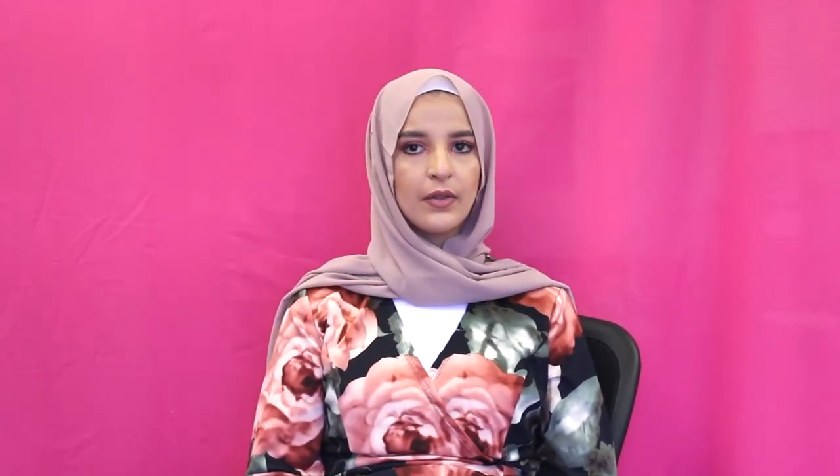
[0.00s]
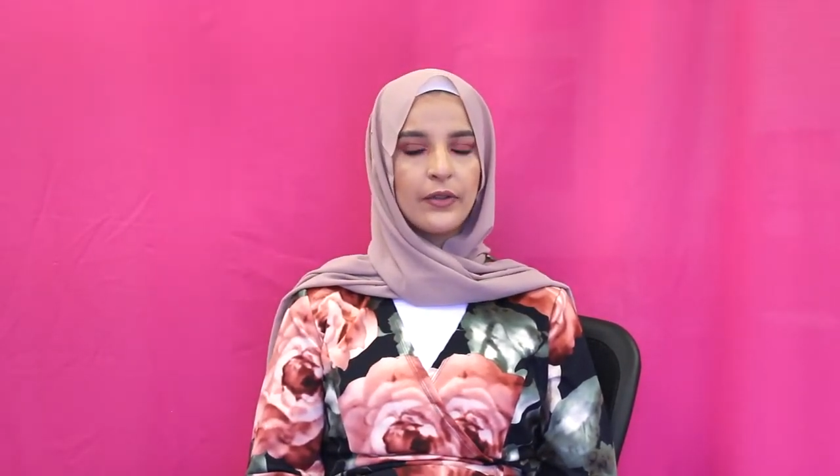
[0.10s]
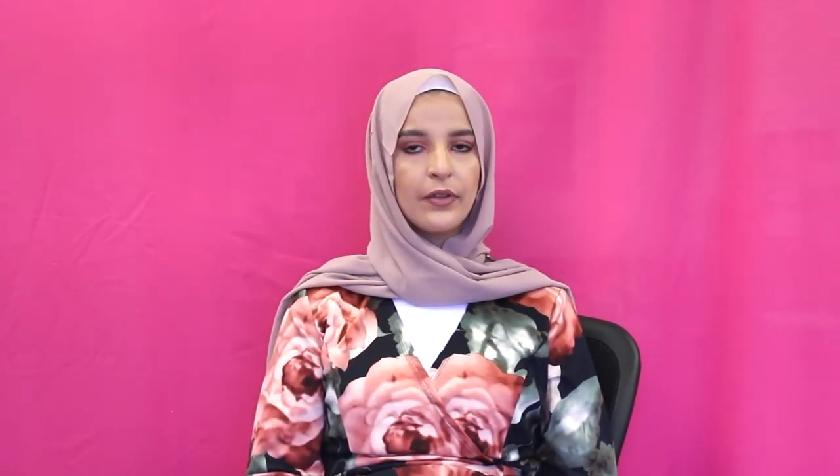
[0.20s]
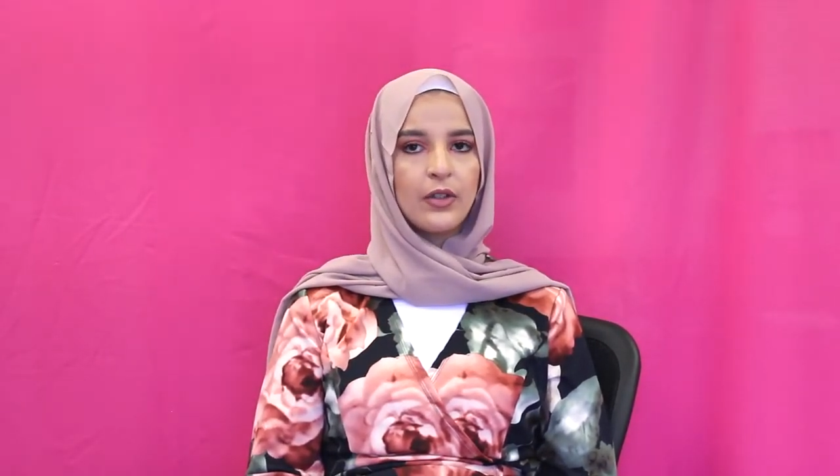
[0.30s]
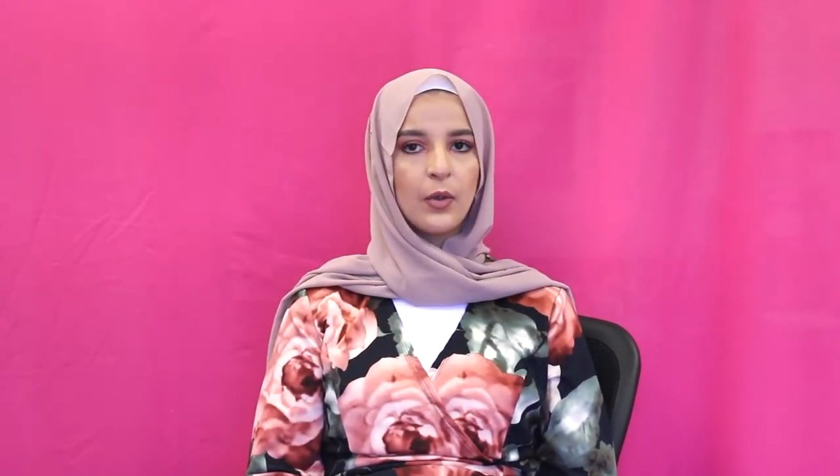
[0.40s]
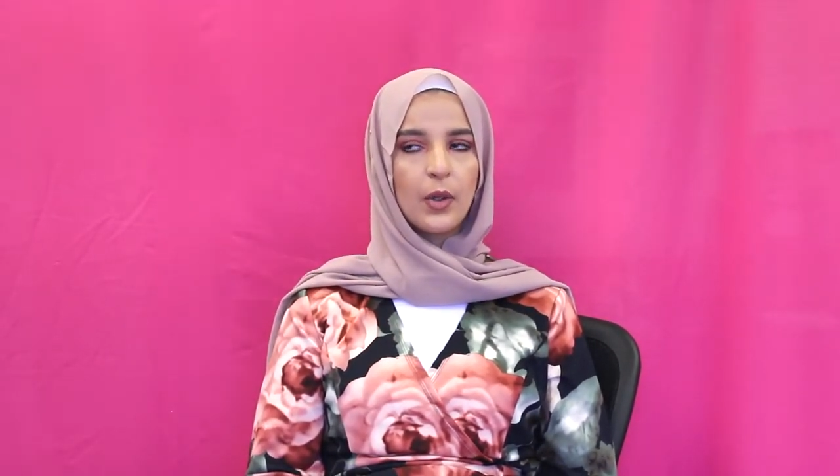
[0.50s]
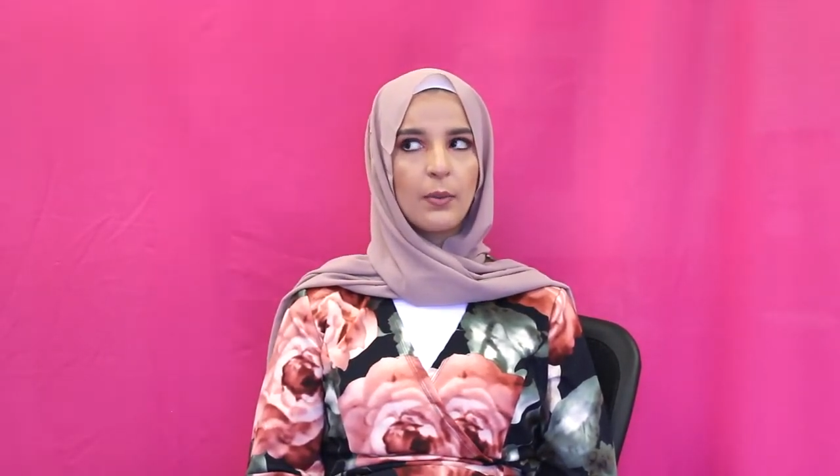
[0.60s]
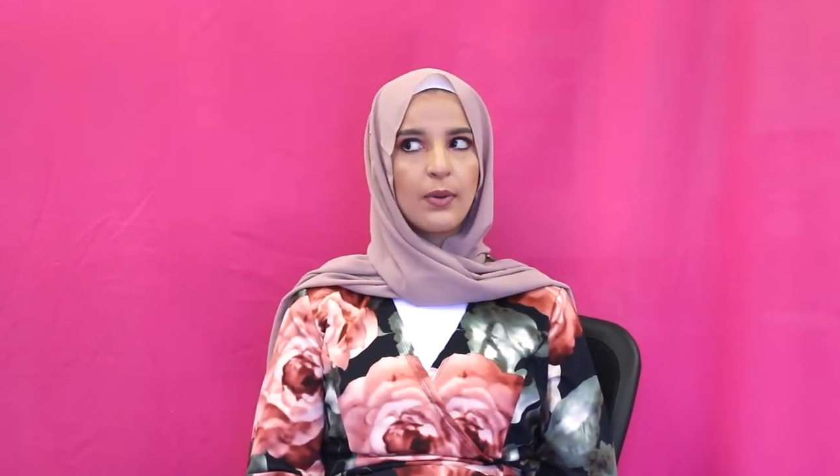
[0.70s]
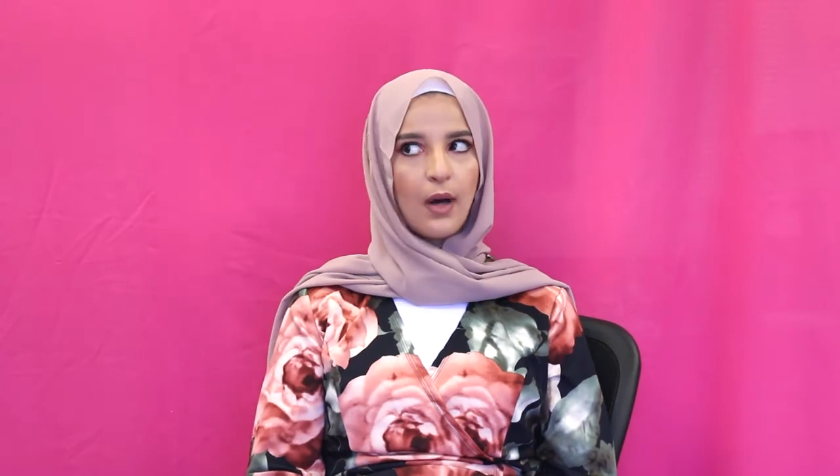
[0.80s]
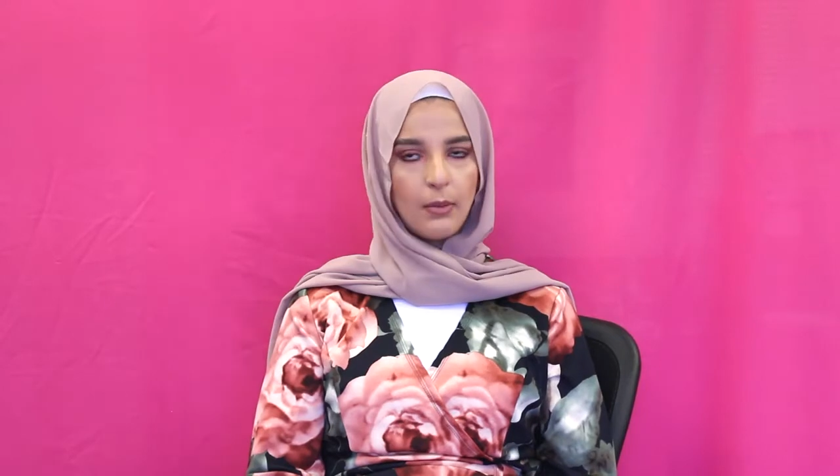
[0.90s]
even though we're
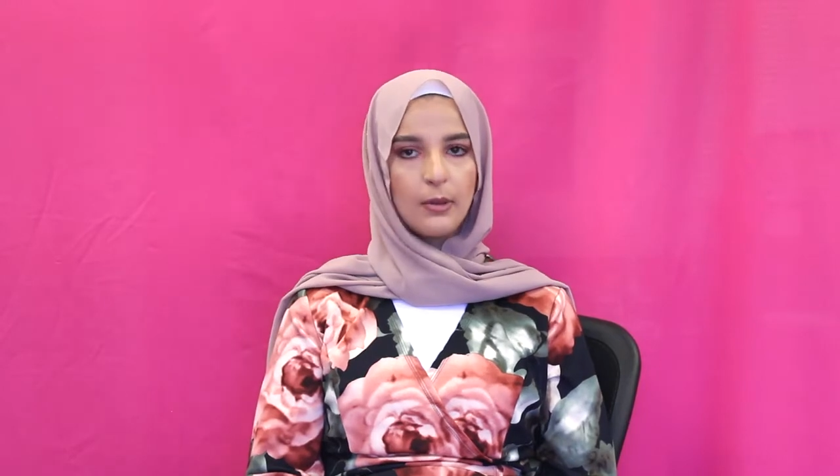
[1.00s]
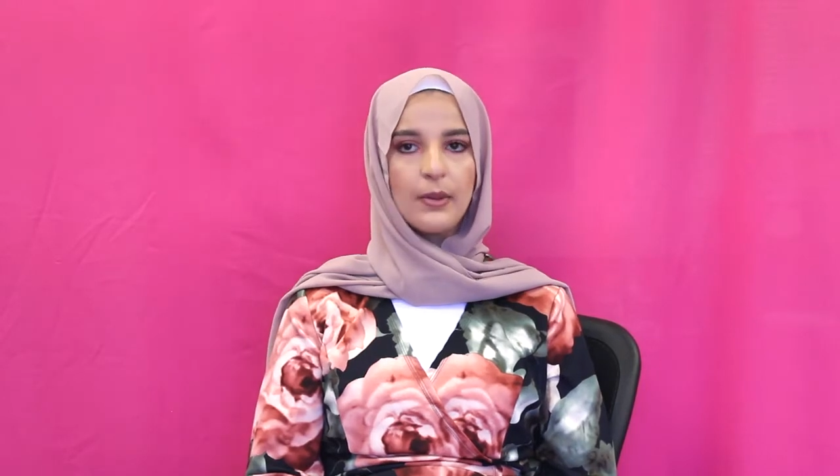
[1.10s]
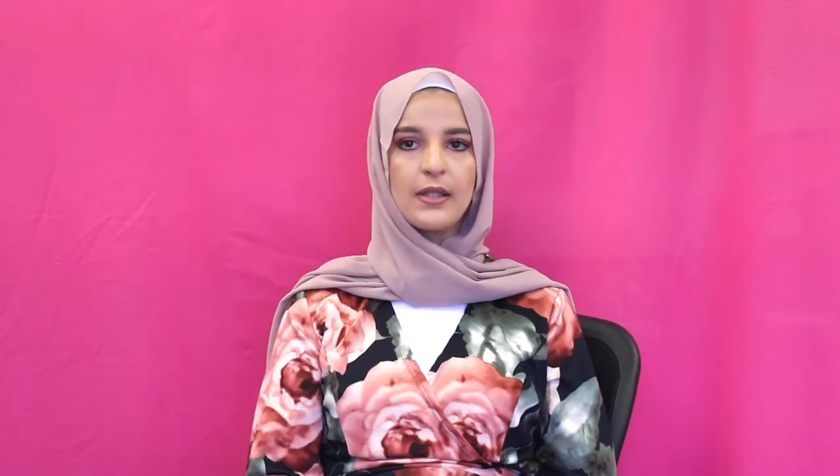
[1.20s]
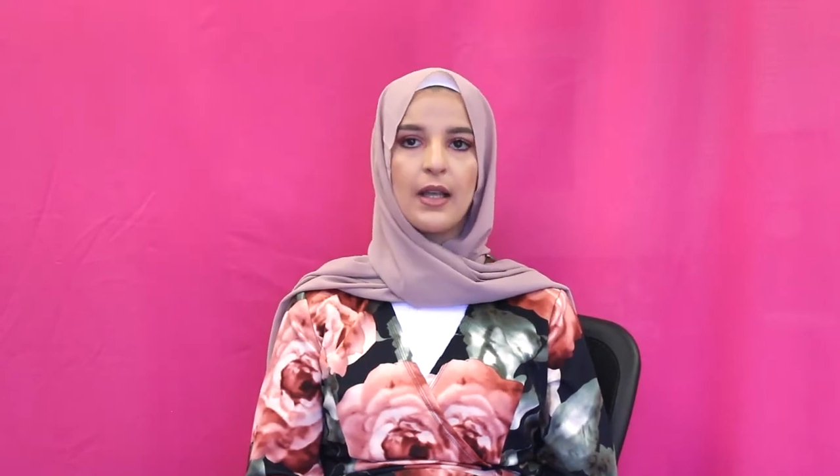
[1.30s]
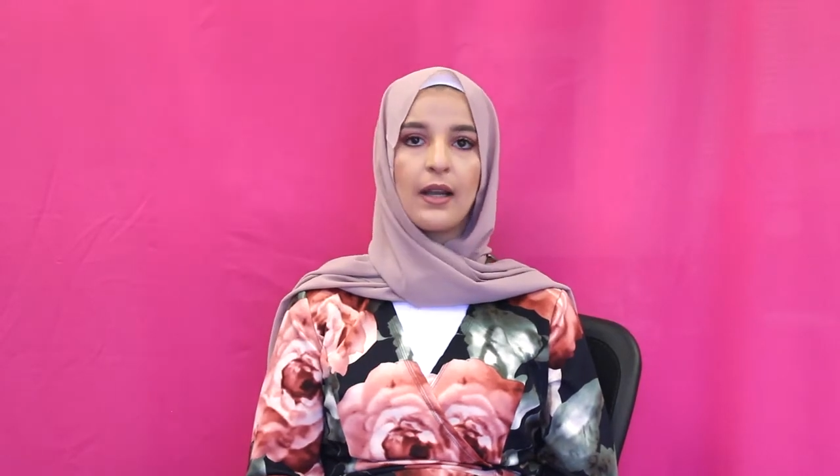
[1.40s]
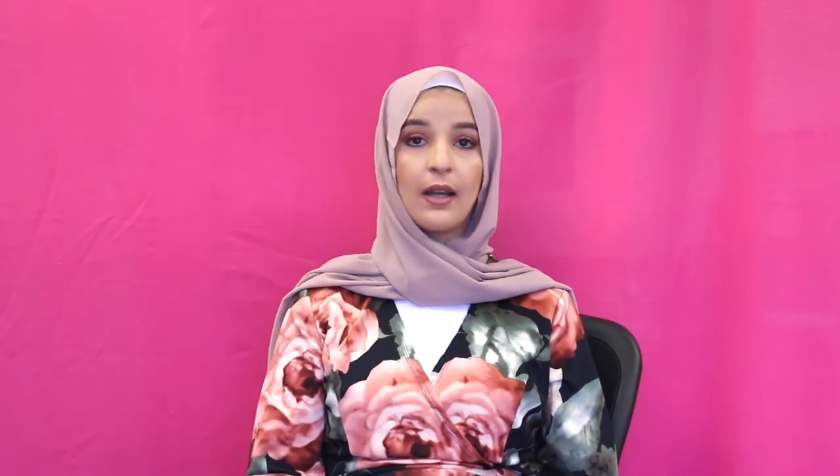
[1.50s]
probably saying,